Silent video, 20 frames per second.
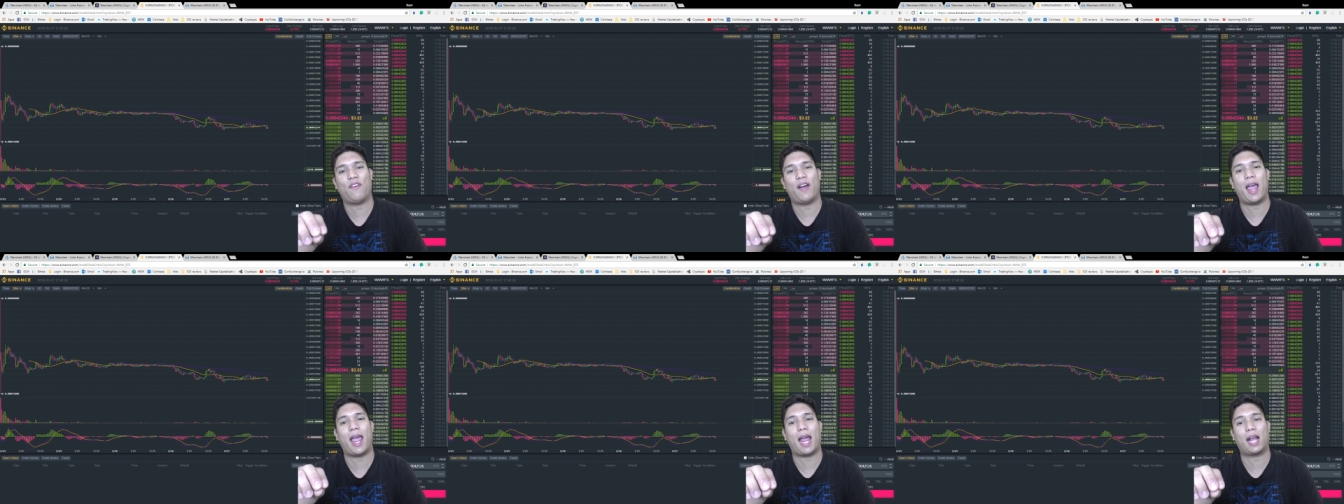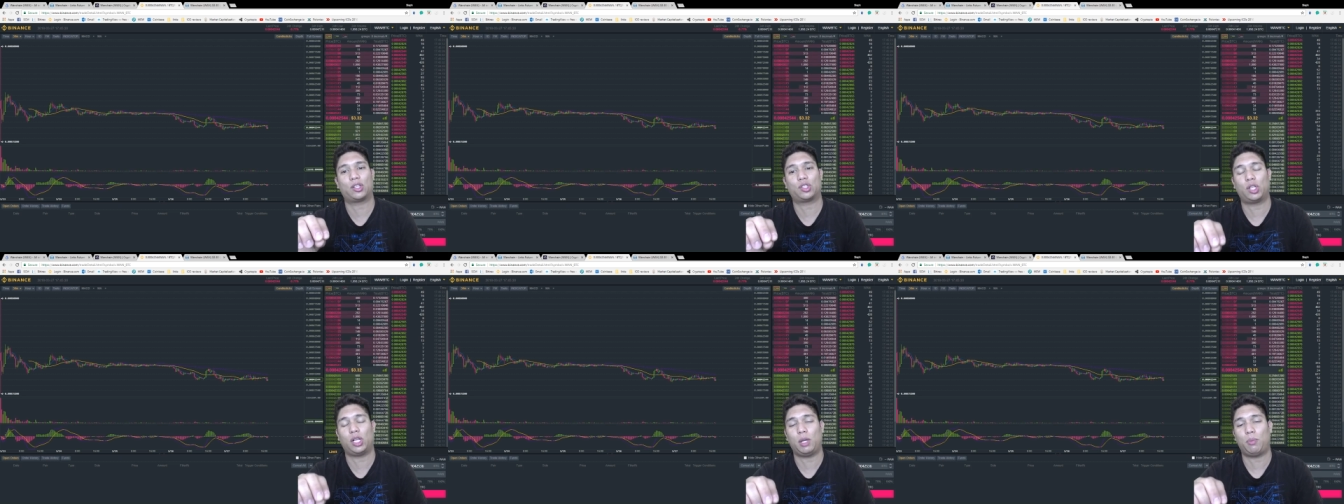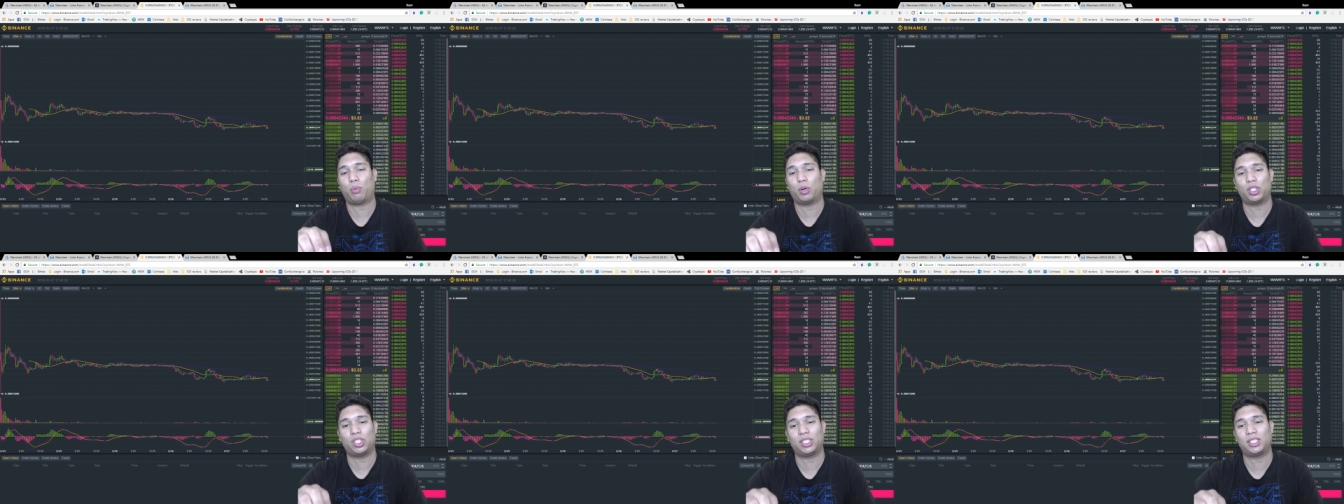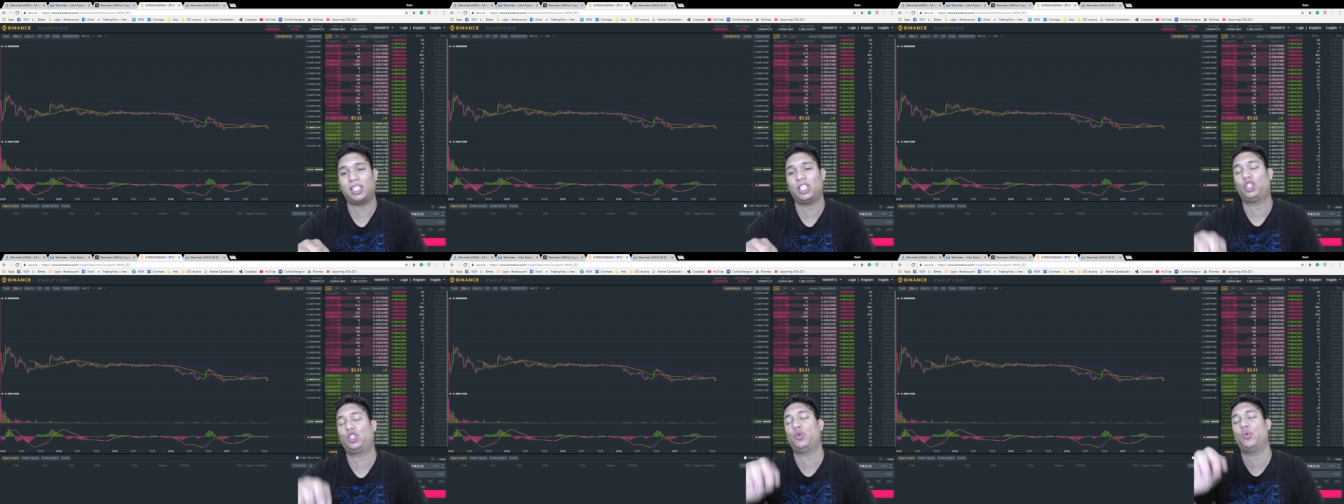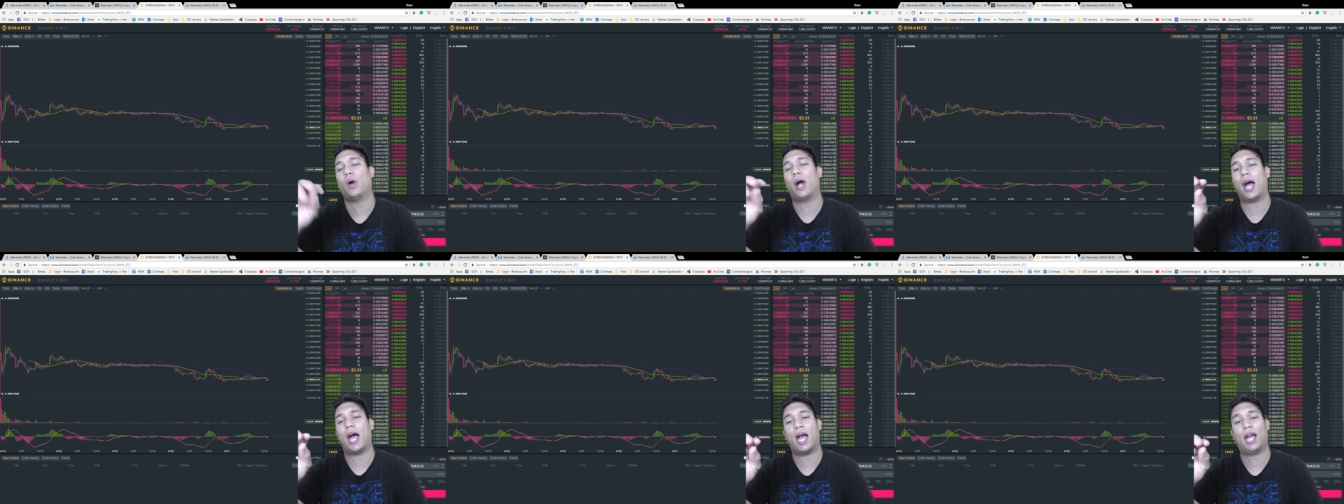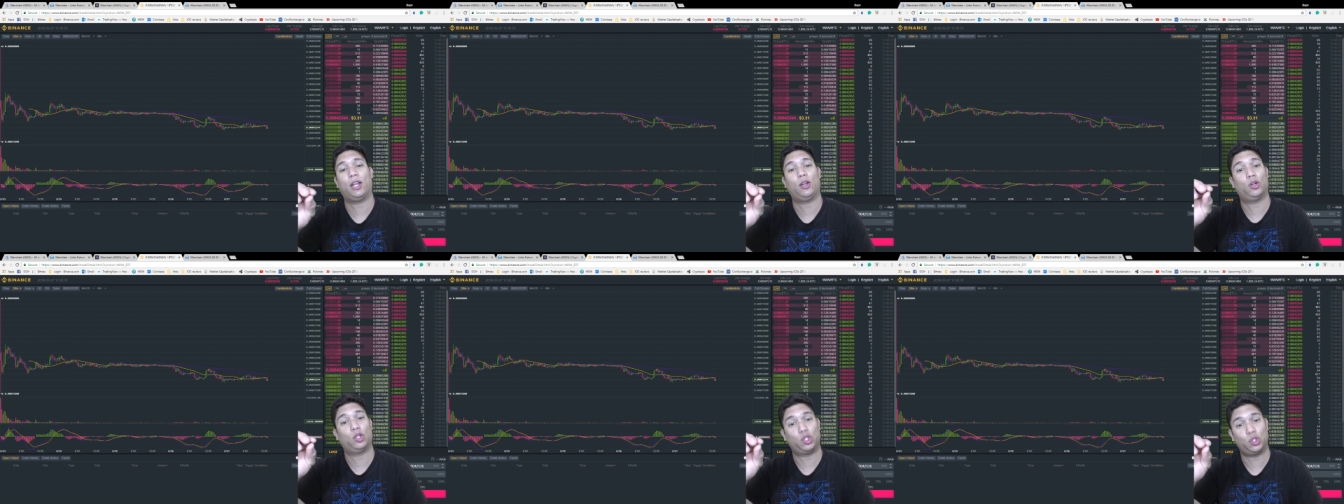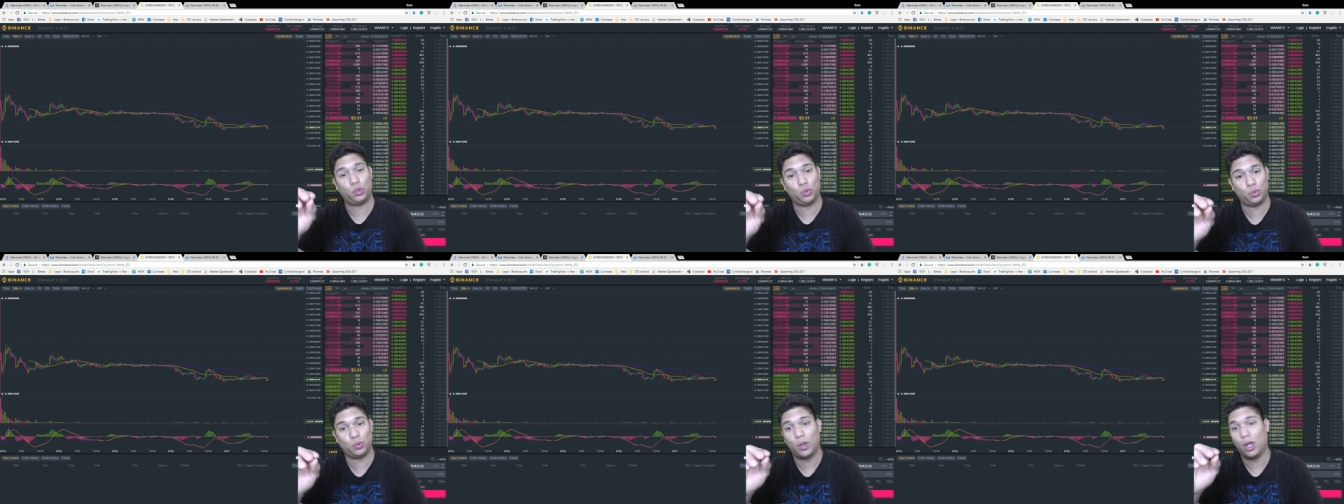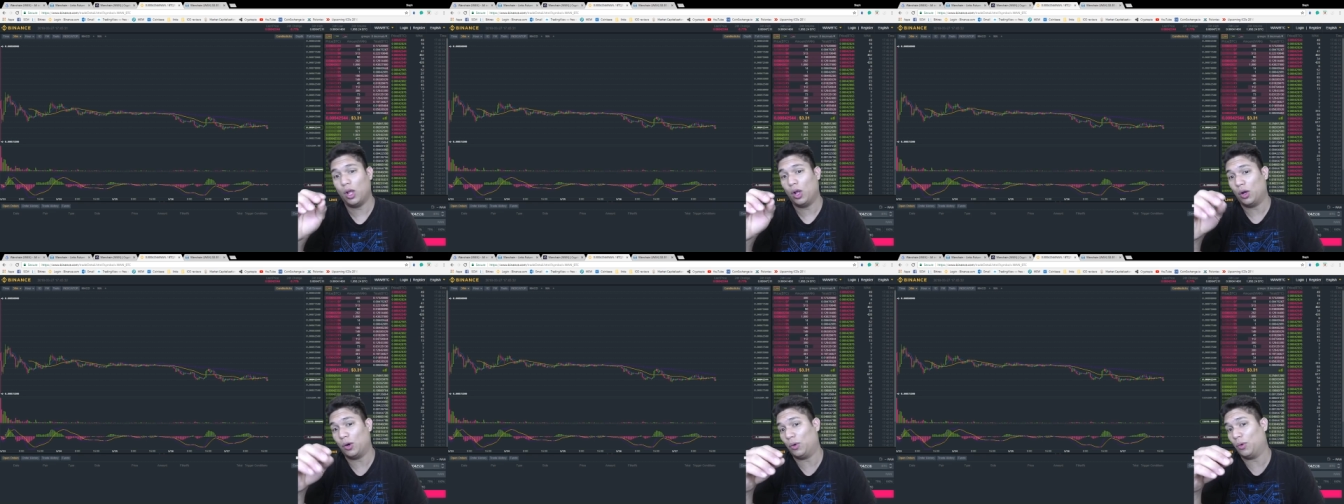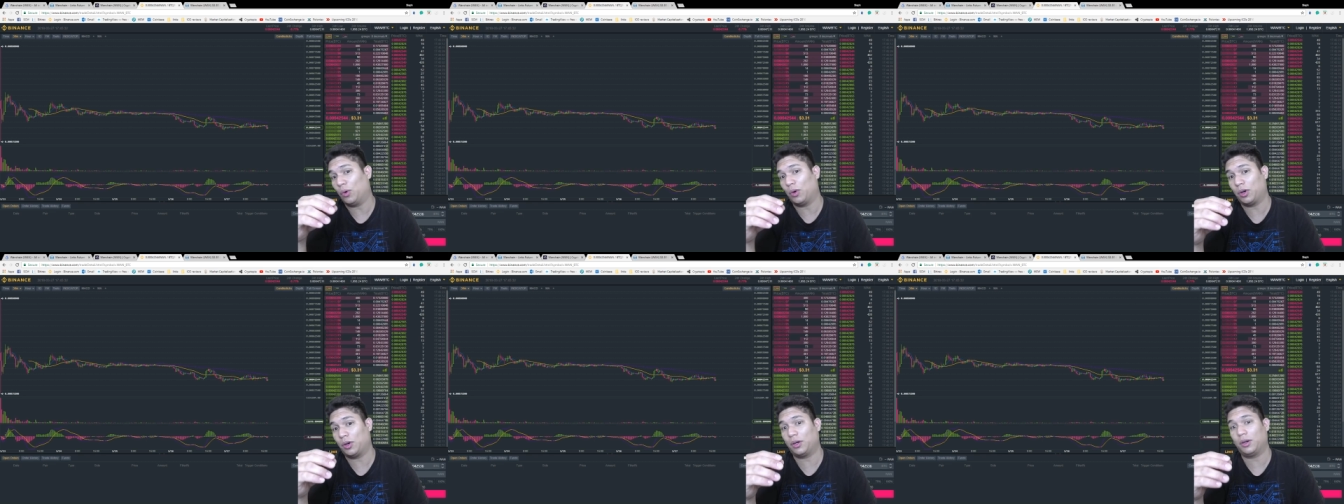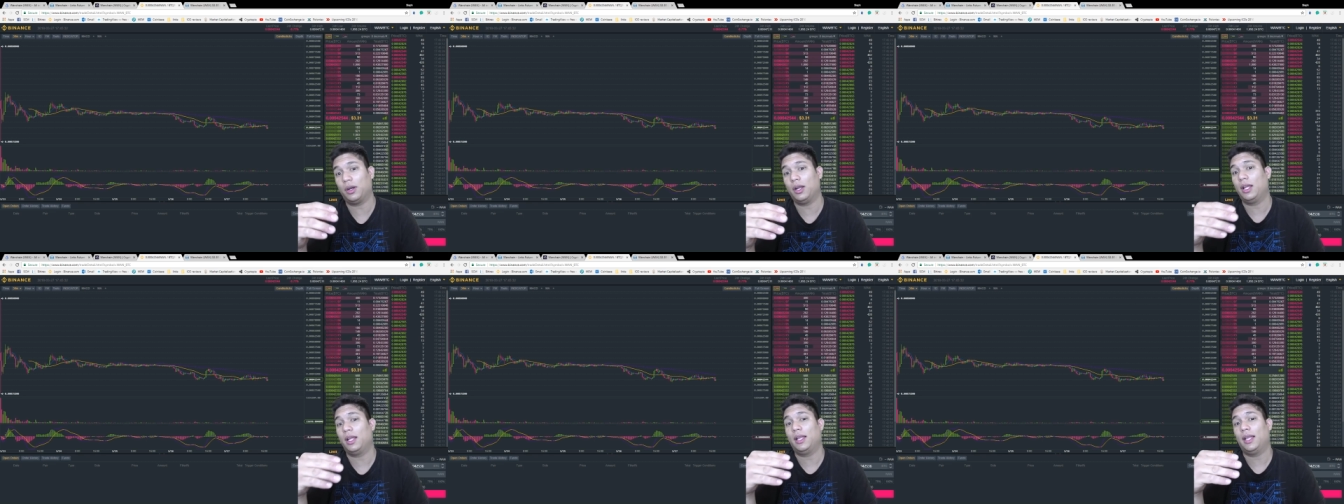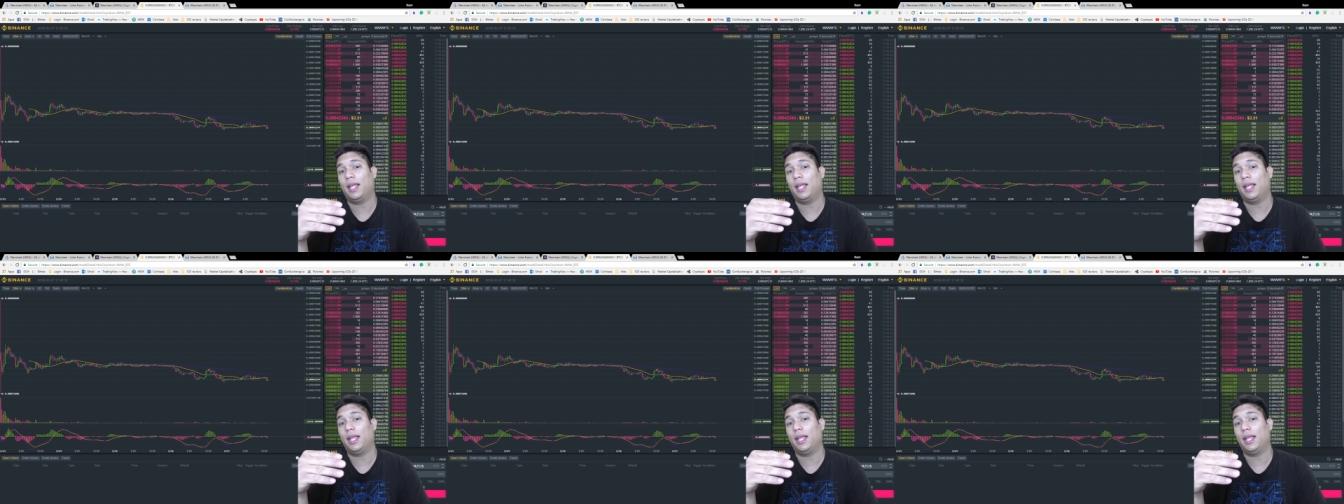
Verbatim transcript: I actually purchase it too high or too or